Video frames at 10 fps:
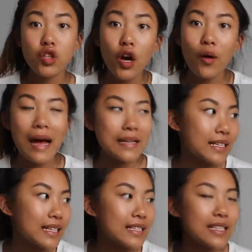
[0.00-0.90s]
So as
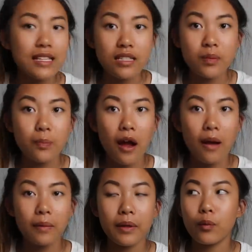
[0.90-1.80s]
you can see, this is
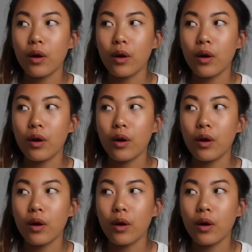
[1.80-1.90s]
probably